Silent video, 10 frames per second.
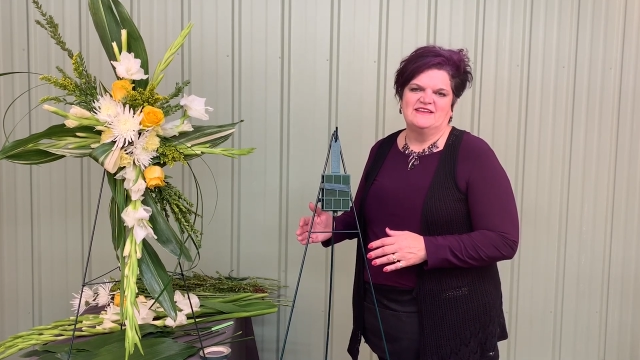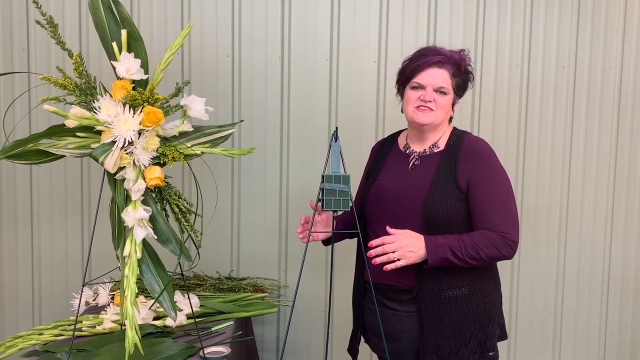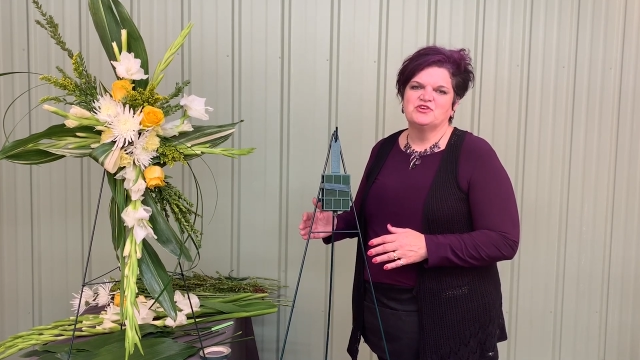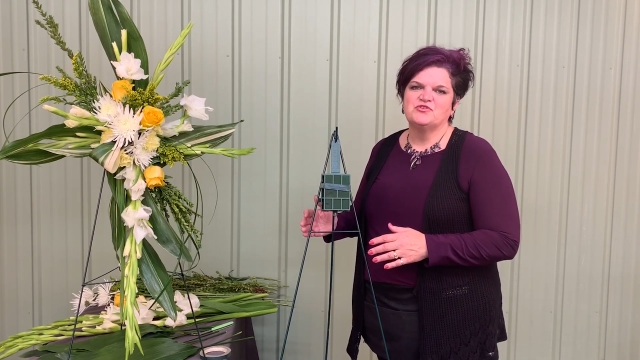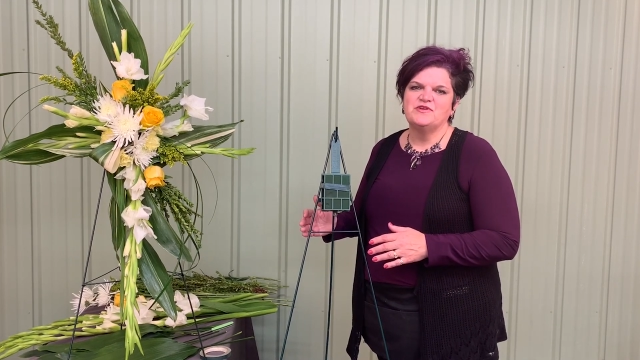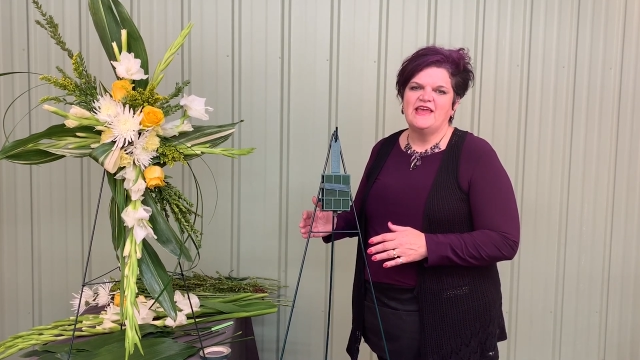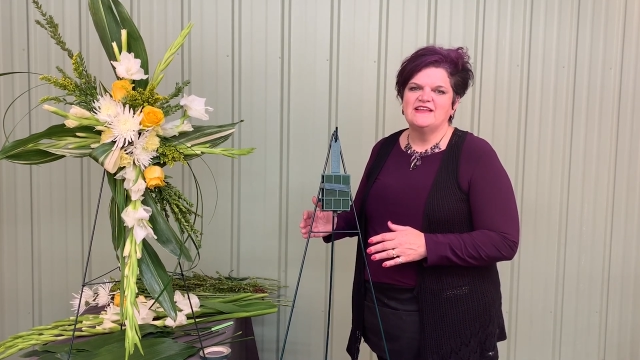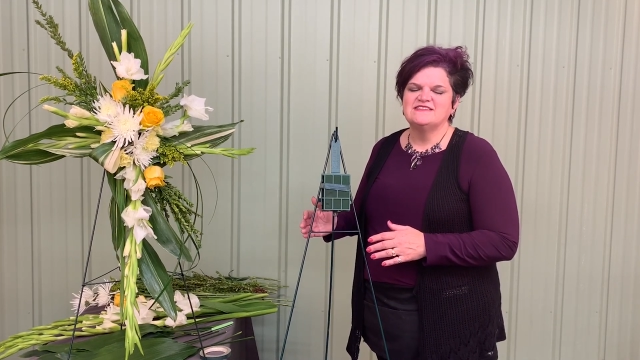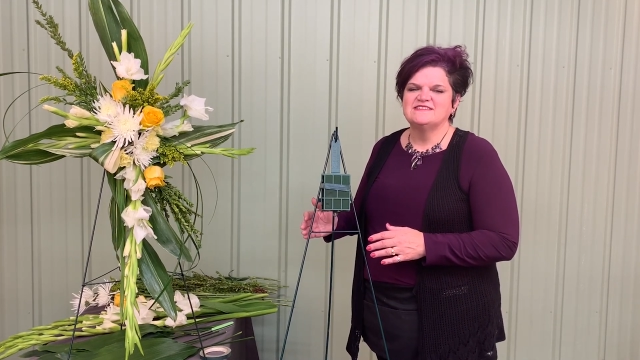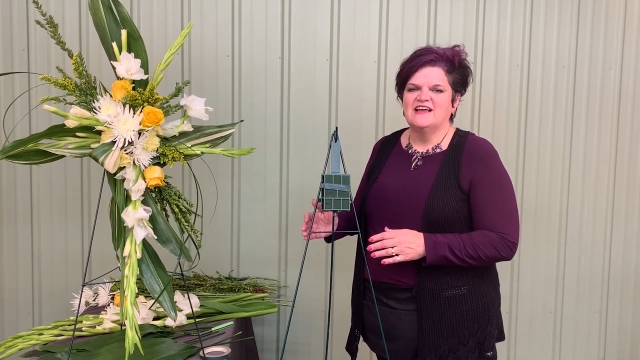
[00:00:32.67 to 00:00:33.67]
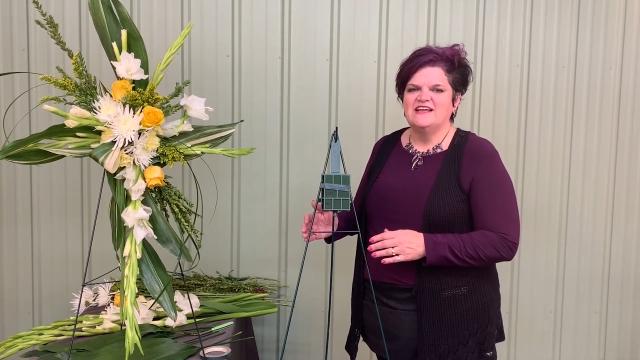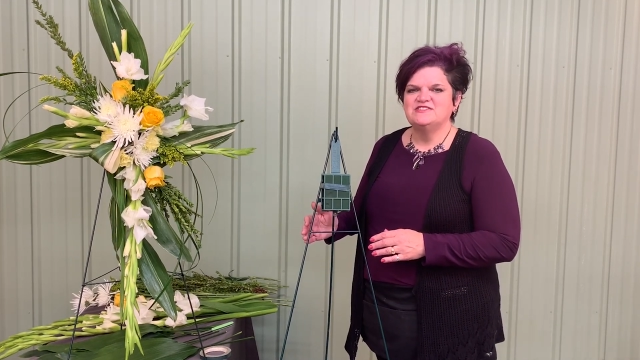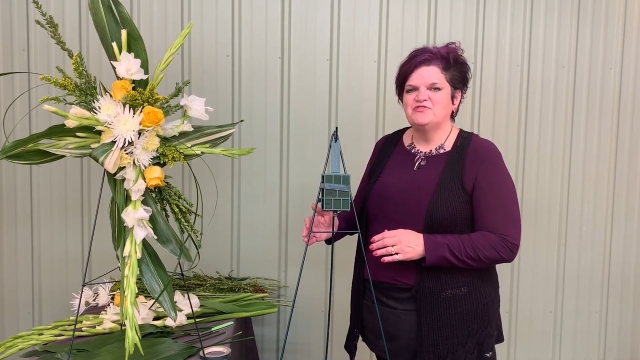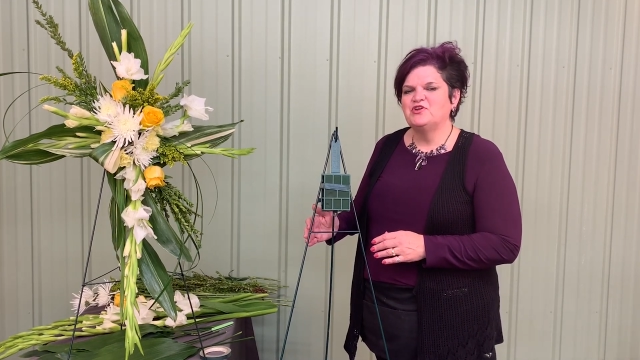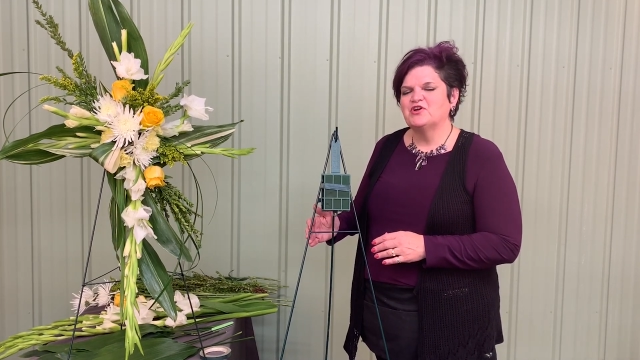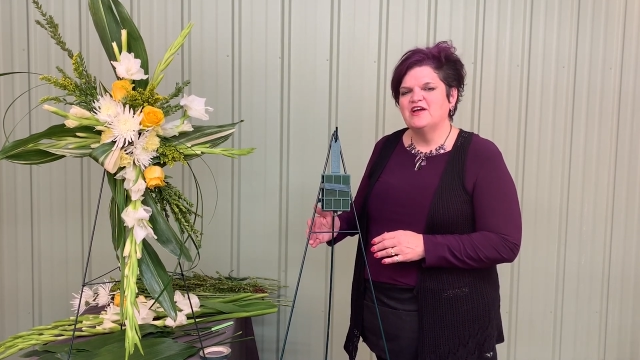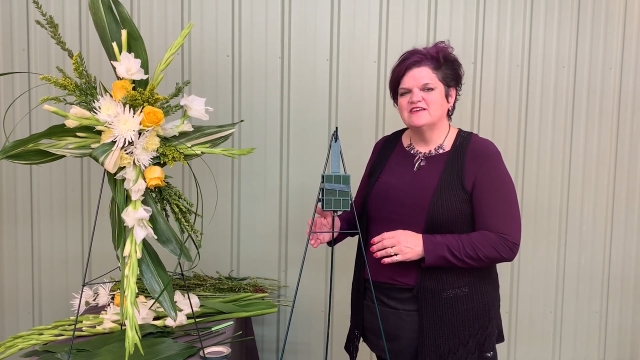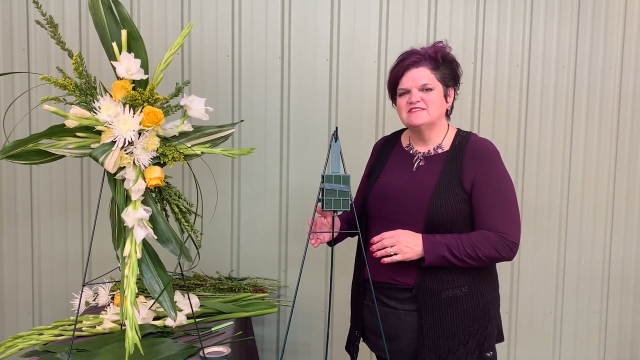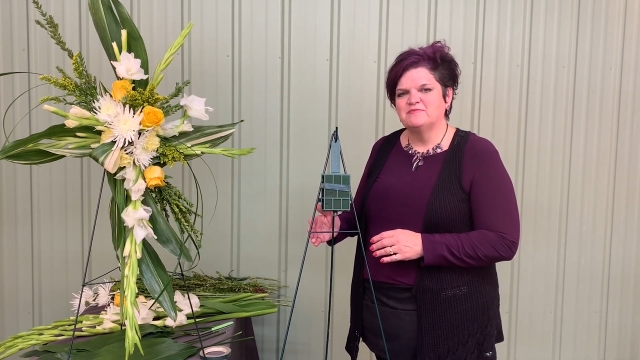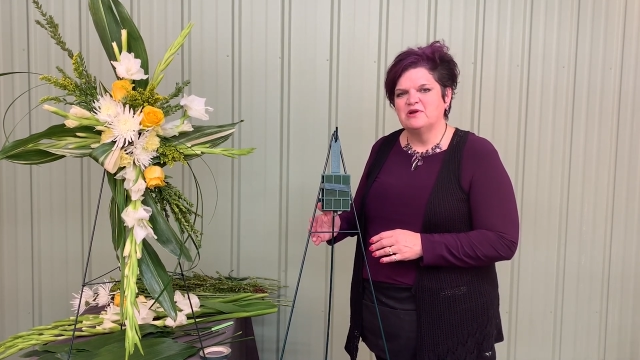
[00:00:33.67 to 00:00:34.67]
to create designs for your
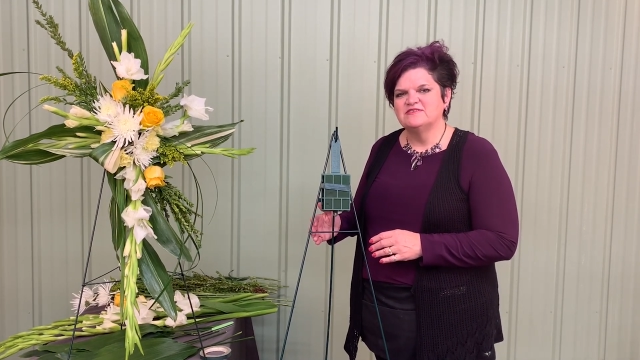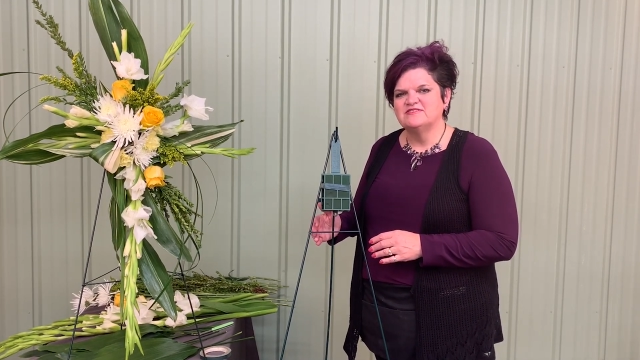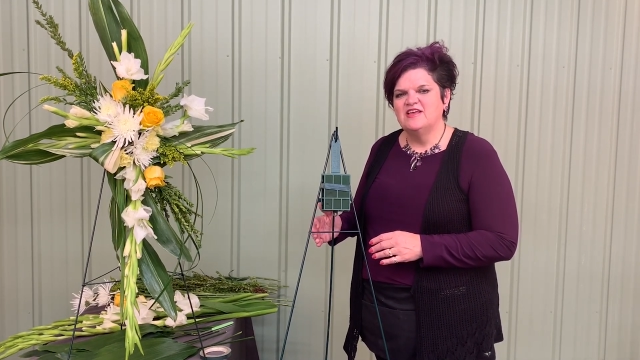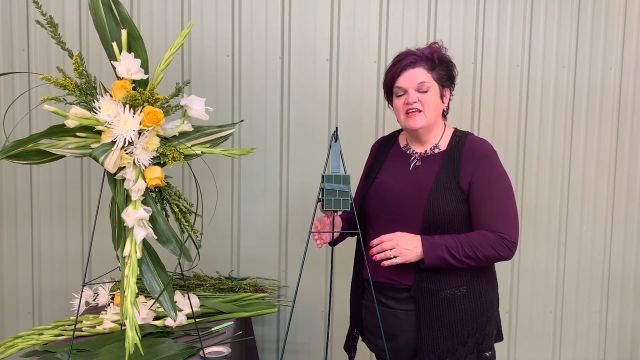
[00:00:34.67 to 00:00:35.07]
customers.